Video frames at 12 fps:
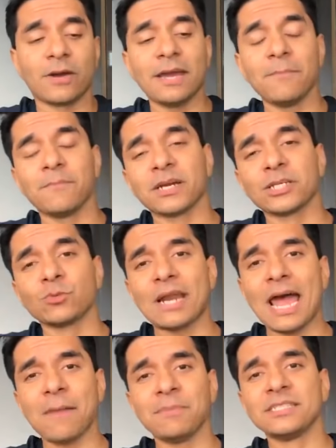Okay, because what
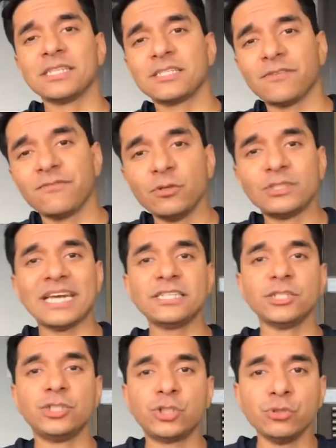happens is if you
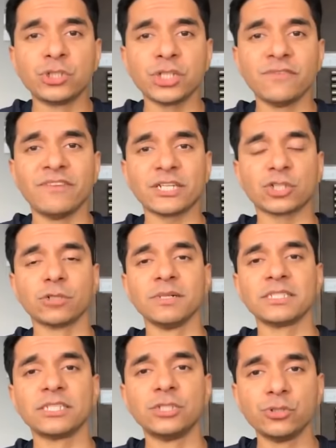tend to juice your
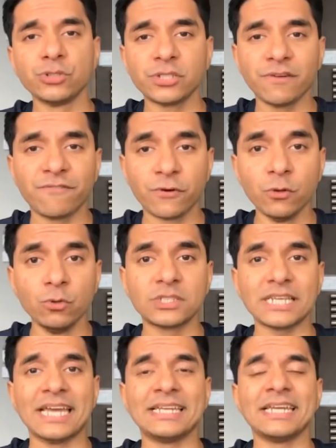vegetables and juice your
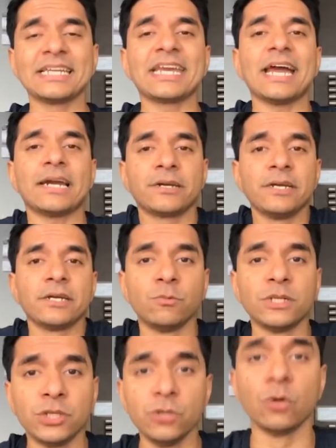fruits and then carry it
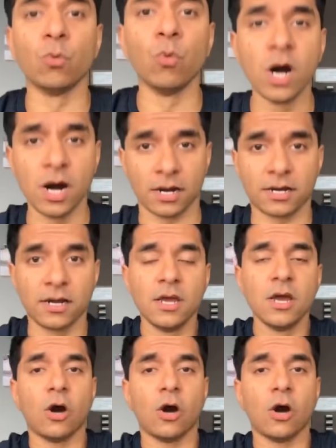with you to work